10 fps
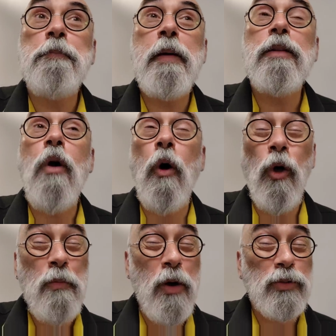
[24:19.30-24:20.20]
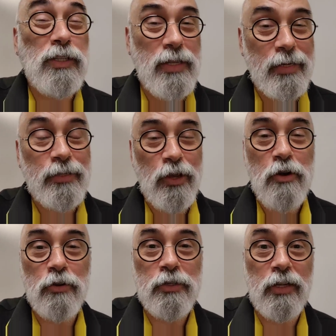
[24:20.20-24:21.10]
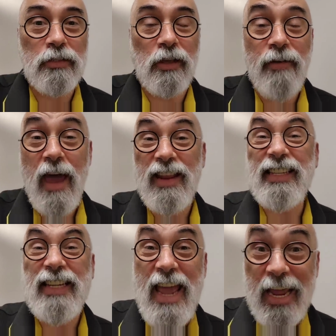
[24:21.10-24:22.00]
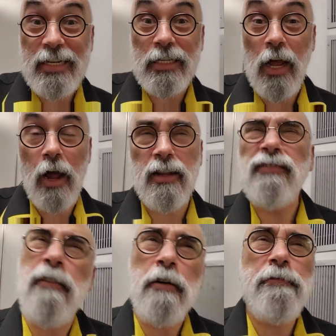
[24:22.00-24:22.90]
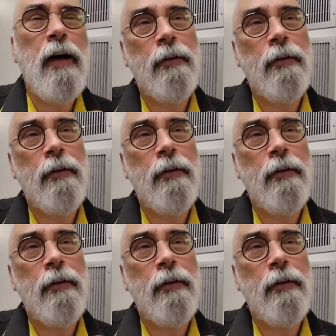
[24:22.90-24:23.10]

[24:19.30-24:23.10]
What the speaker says: It's been almost 6 years since I've had a date on it. Well,